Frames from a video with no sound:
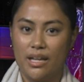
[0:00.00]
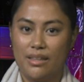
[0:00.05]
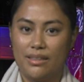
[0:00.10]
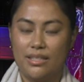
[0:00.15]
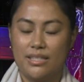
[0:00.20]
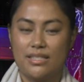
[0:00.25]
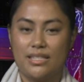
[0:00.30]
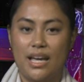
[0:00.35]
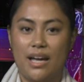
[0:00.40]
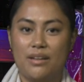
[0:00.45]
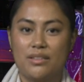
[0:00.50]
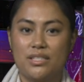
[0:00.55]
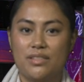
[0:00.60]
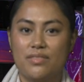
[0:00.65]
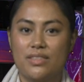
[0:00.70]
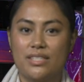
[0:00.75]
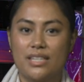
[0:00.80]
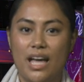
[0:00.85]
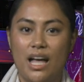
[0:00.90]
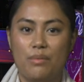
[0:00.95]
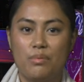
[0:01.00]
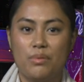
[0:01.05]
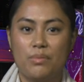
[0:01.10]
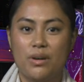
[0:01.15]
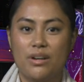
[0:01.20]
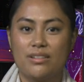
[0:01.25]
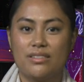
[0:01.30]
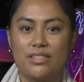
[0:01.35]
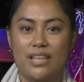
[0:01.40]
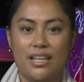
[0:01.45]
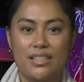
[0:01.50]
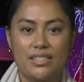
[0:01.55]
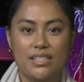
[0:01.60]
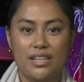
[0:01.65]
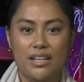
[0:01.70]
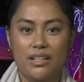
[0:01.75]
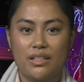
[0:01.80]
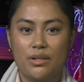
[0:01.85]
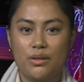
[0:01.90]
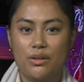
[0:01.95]
The sounds of this album are said to
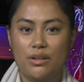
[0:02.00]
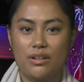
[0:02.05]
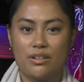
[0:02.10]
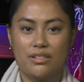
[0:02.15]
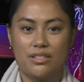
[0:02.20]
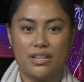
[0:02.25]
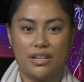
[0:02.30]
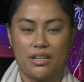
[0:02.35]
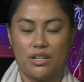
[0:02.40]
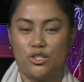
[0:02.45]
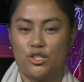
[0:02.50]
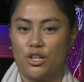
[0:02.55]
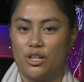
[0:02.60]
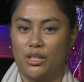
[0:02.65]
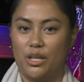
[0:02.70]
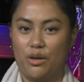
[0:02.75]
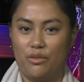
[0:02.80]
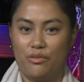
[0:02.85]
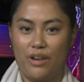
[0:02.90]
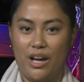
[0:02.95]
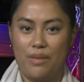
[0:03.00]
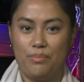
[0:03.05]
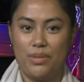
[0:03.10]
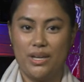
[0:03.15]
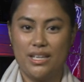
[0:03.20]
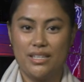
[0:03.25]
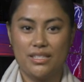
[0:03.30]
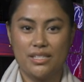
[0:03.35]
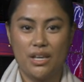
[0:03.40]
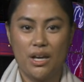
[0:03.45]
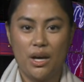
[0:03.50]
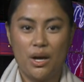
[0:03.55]
include her signature lo-fi beats,